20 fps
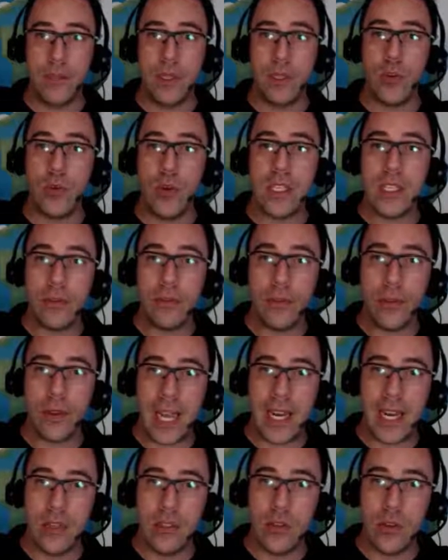The reason for
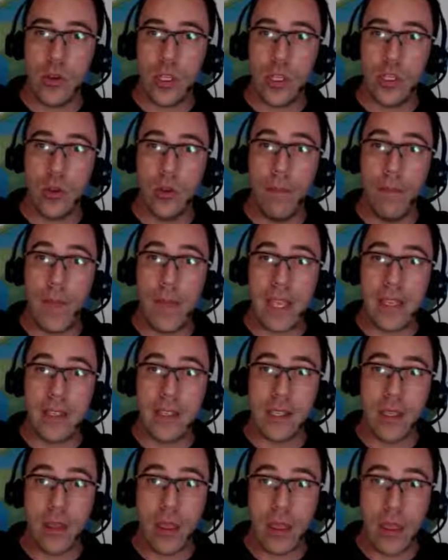that is you can do
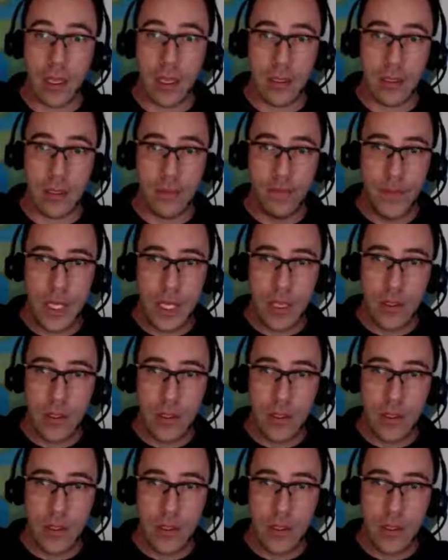amazing things.